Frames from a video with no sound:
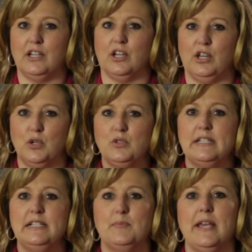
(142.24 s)
in
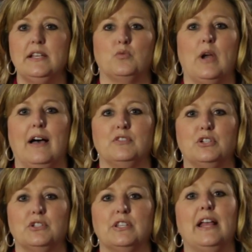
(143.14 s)
closely spaced
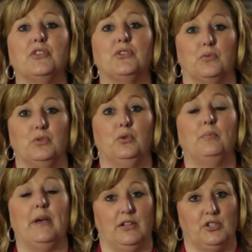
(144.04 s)
rafters and through
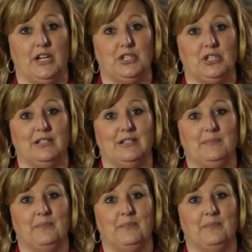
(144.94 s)
penetrations.